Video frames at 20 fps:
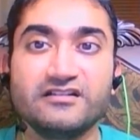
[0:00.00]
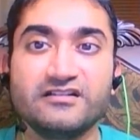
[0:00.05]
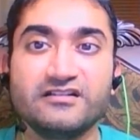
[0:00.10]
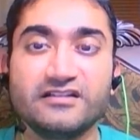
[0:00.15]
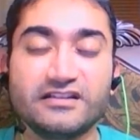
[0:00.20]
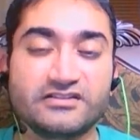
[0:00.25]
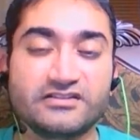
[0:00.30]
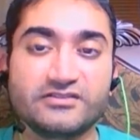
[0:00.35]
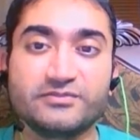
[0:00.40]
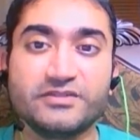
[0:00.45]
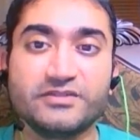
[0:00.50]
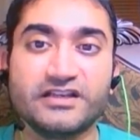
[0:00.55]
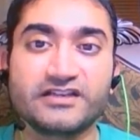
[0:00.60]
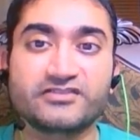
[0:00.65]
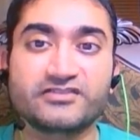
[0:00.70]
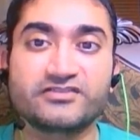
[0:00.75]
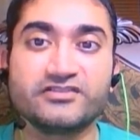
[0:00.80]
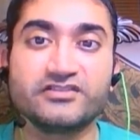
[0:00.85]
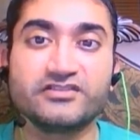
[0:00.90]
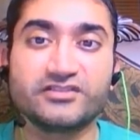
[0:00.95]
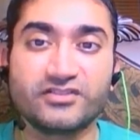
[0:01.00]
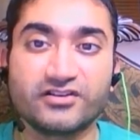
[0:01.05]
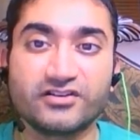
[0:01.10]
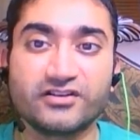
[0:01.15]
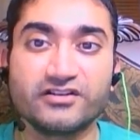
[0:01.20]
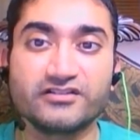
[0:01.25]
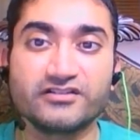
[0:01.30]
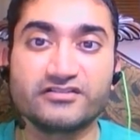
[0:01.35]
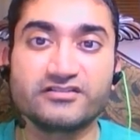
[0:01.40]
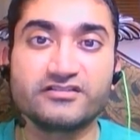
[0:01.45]
that should be actually
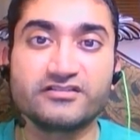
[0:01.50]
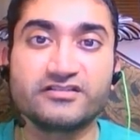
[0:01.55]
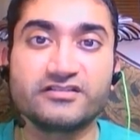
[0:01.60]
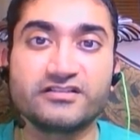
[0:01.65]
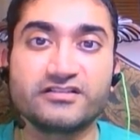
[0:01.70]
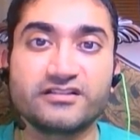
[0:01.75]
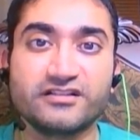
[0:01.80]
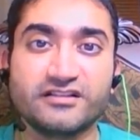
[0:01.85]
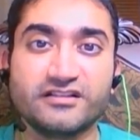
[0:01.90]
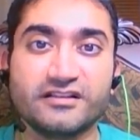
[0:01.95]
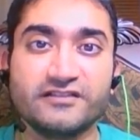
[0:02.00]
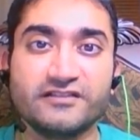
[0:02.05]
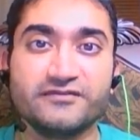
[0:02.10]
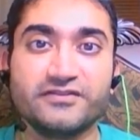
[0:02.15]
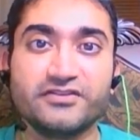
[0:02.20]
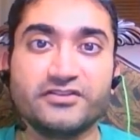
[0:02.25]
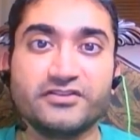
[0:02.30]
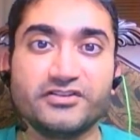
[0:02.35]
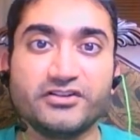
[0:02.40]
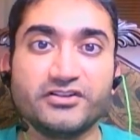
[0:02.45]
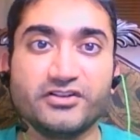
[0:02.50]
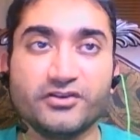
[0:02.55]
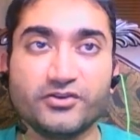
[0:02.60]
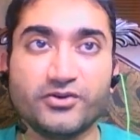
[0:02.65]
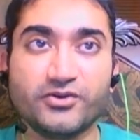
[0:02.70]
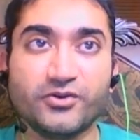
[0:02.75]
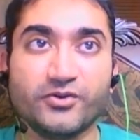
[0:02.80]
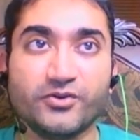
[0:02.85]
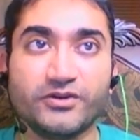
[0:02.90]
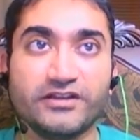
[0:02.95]
encouraged if you're you know
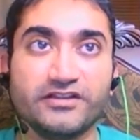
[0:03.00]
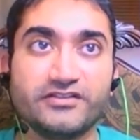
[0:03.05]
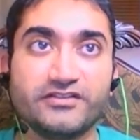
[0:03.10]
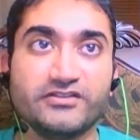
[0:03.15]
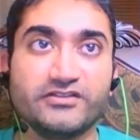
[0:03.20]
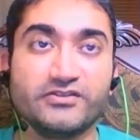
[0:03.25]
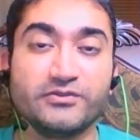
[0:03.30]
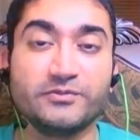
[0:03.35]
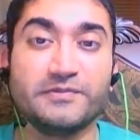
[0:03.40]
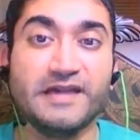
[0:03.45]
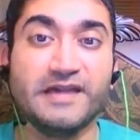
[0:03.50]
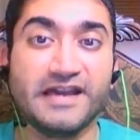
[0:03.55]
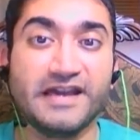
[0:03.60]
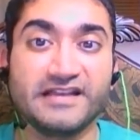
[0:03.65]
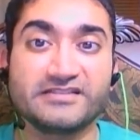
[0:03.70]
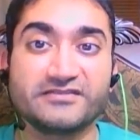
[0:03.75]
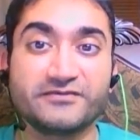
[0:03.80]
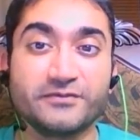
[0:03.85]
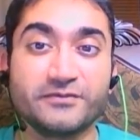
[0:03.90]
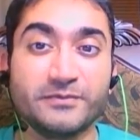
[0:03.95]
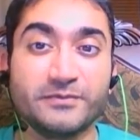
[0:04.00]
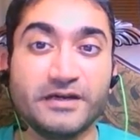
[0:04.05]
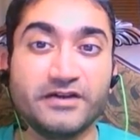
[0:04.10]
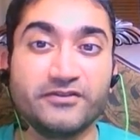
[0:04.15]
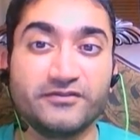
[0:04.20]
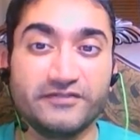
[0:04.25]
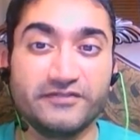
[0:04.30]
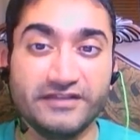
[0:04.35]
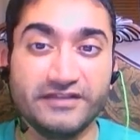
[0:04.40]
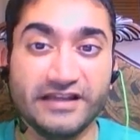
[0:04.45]
going into massive
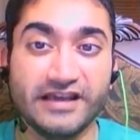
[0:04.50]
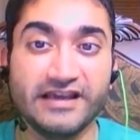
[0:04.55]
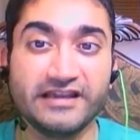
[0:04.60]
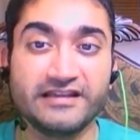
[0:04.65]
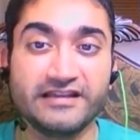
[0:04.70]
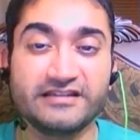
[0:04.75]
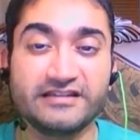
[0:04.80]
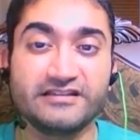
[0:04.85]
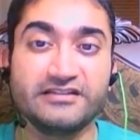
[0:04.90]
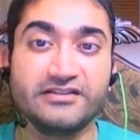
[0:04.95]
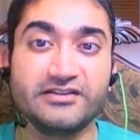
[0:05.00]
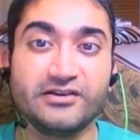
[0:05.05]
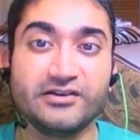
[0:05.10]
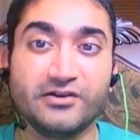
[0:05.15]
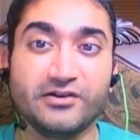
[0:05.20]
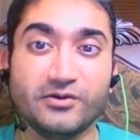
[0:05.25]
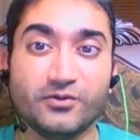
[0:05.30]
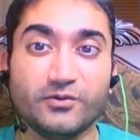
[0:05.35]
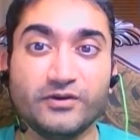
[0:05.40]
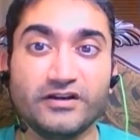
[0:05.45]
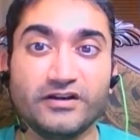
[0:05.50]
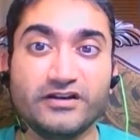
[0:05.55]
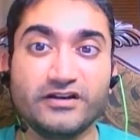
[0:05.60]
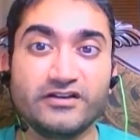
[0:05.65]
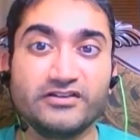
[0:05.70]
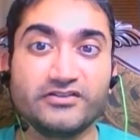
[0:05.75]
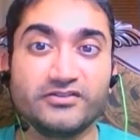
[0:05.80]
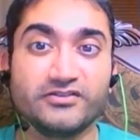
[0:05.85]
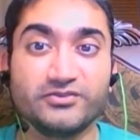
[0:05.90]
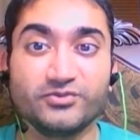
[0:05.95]
amount of debt you know where
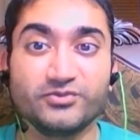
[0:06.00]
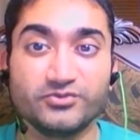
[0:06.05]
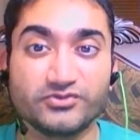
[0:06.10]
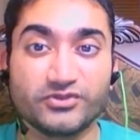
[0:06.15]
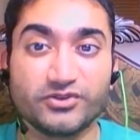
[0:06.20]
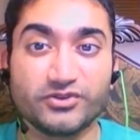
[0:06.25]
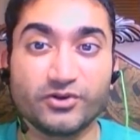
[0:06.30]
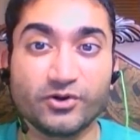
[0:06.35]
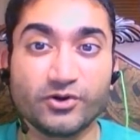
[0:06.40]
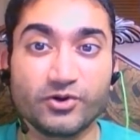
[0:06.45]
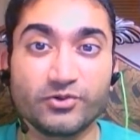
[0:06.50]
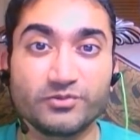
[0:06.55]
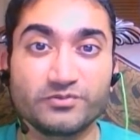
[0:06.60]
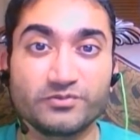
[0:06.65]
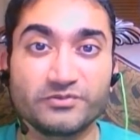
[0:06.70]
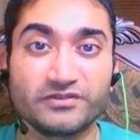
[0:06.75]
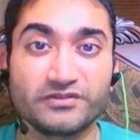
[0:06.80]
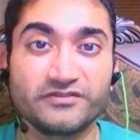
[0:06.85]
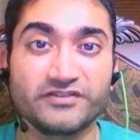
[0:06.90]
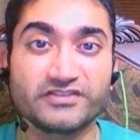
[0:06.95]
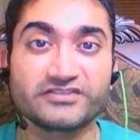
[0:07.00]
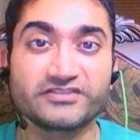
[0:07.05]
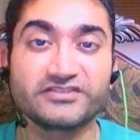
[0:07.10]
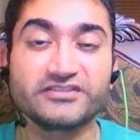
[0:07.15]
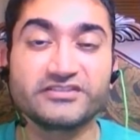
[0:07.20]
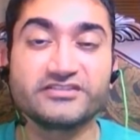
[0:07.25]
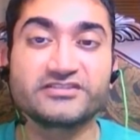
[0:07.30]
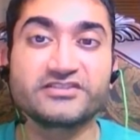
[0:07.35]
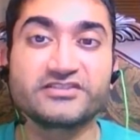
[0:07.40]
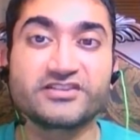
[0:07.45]
you could lose your home investing in these